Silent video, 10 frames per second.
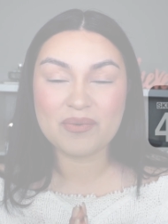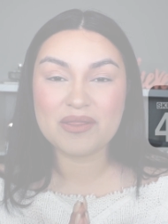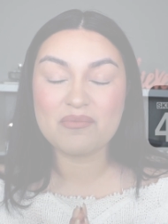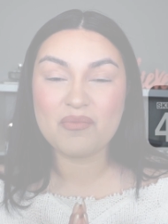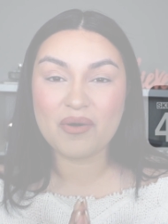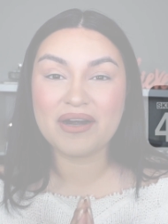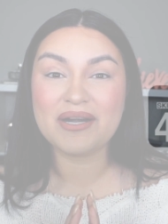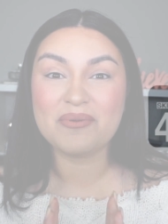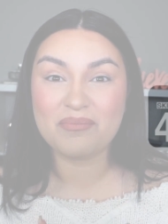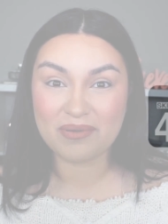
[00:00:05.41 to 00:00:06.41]
with
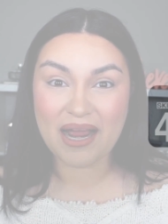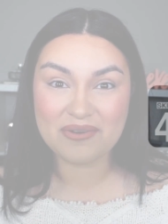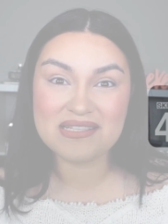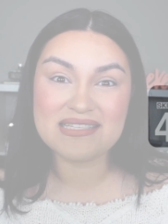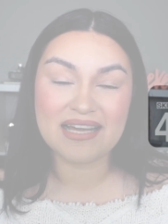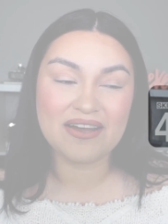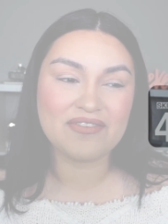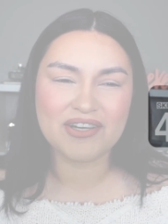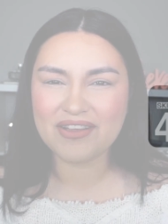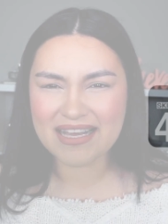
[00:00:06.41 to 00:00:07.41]
more brow stuff.
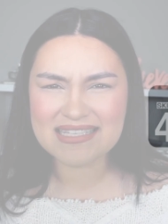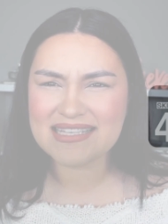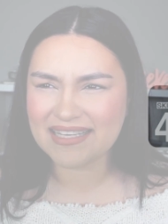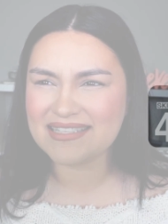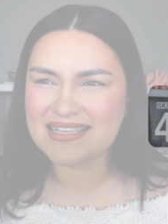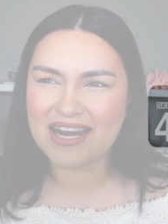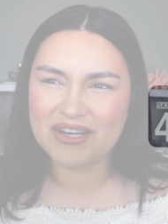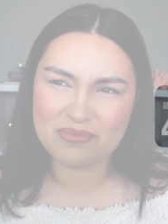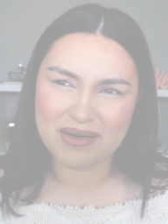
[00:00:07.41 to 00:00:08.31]
Are you guys sick and tired of